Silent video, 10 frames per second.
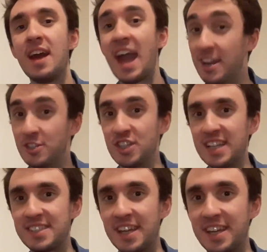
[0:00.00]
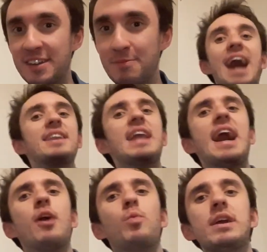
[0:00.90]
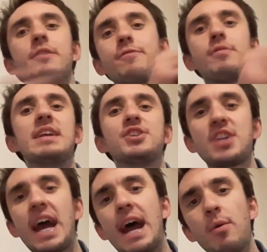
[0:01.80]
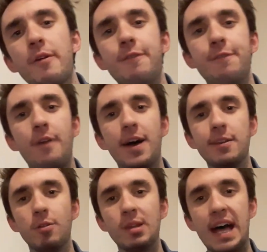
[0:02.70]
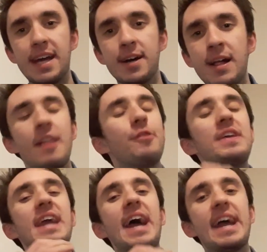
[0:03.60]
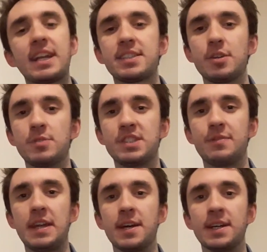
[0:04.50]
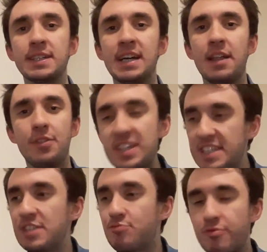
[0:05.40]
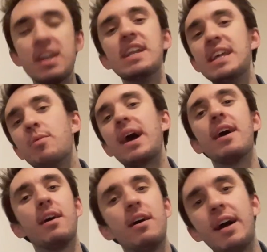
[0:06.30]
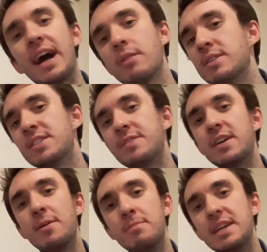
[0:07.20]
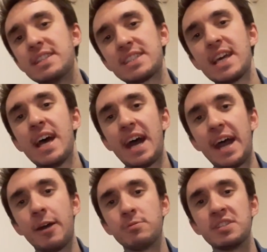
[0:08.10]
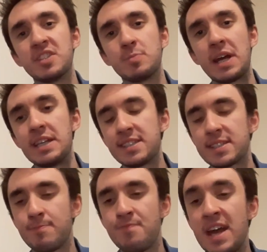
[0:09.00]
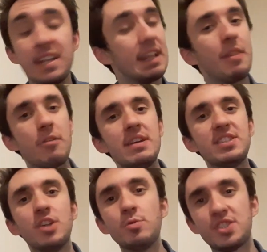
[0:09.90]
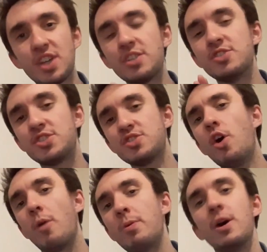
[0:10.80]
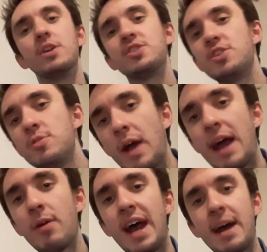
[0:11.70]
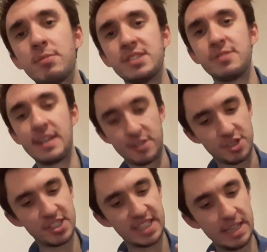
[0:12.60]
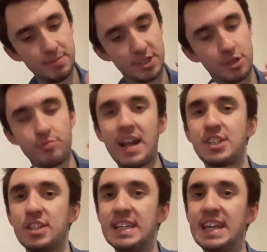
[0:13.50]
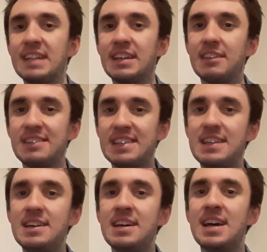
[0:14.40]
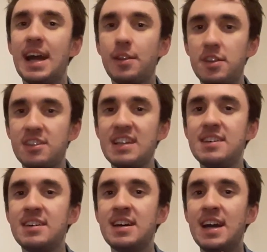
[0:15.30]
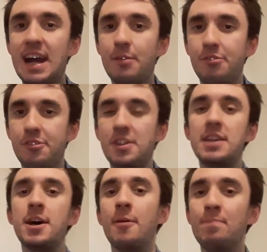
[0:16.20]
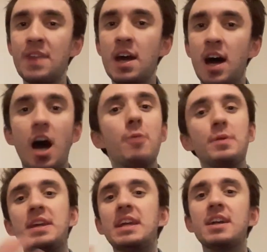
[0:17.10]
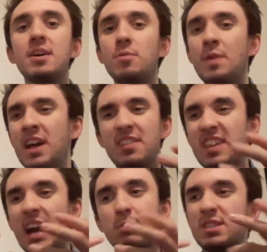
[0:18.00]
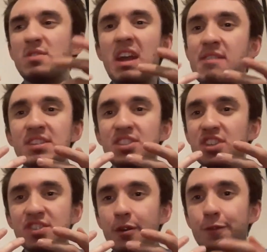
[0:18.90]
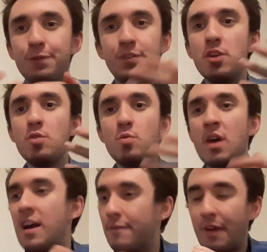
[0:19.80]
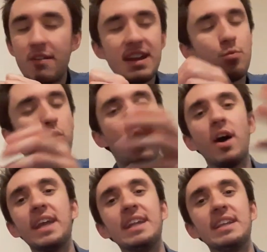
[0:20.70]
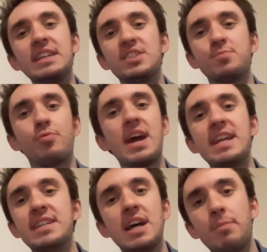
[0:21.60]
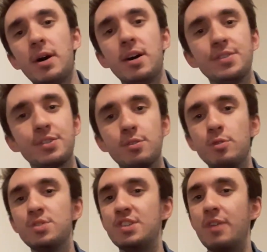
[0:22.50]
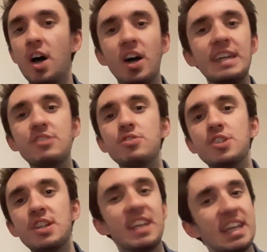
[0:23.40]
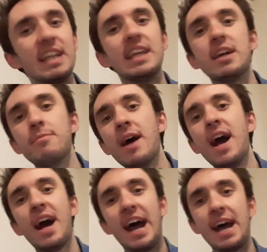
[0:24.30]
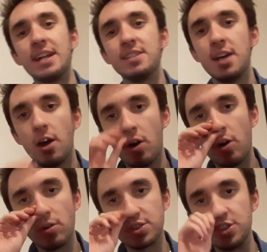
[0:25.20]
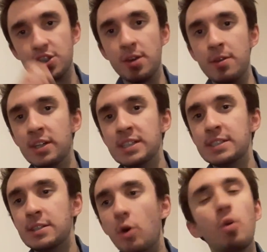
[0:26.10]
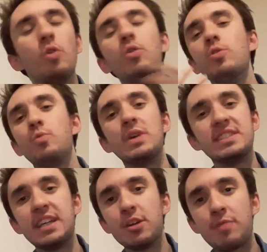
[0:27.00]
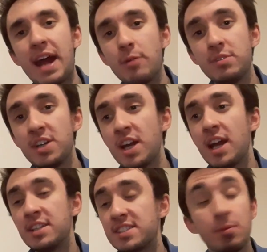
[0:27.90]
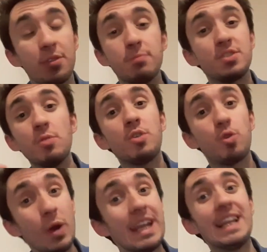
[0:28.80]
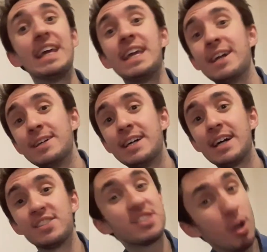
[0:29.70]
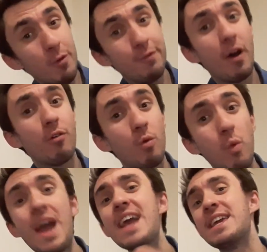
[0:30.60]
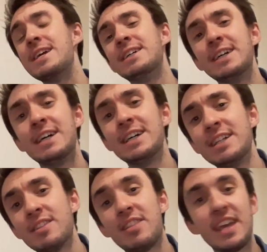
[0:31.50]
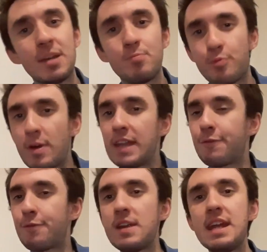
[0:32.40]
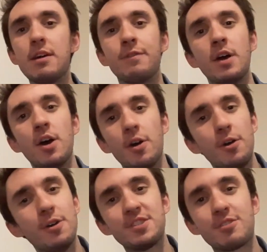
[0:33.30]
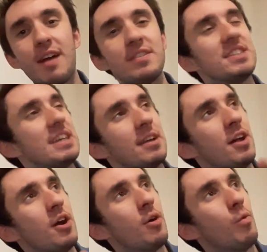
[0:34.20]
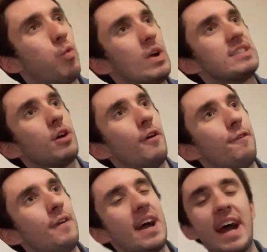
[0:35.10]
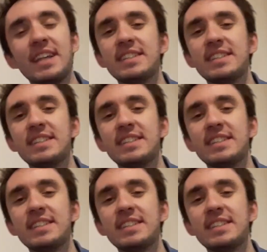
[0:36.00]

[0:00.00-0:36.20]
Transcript: energetic. And now we have reached our final layer, the exosphere. This is really where our atmosphere meets outer space. Now there is no sudden stop to our atmosphere. It just keeps gradually getting thinner and thinner and thinner. Up here, the atmosphere is just a few very widely spread particles of hydrogen, helium, and oxygen, all whizzing around, some of them so quickly and so far away that they can break free of Earth's gravity and whiz off and